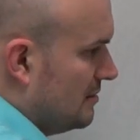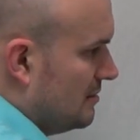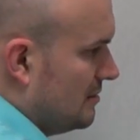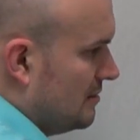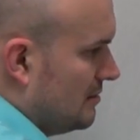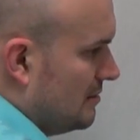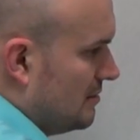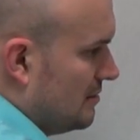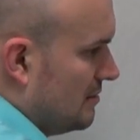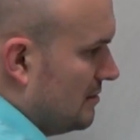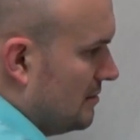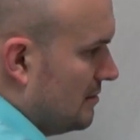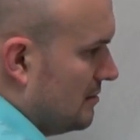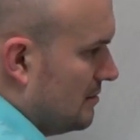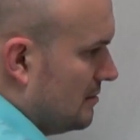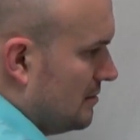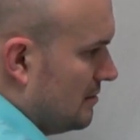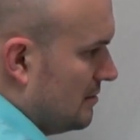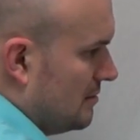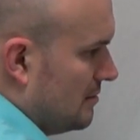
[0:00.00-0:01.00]

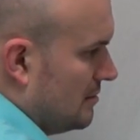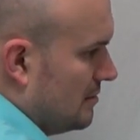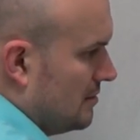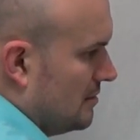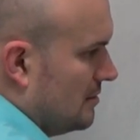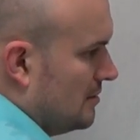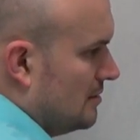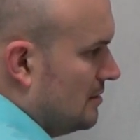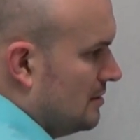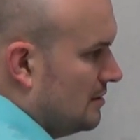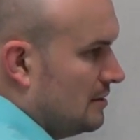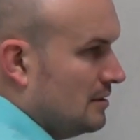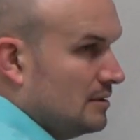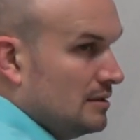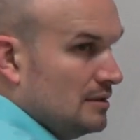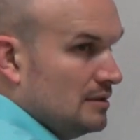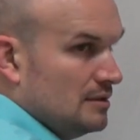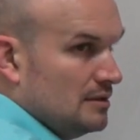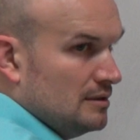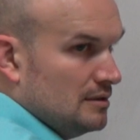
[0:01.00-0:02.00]

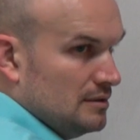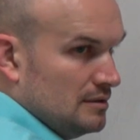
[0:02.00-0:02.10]
[no speech]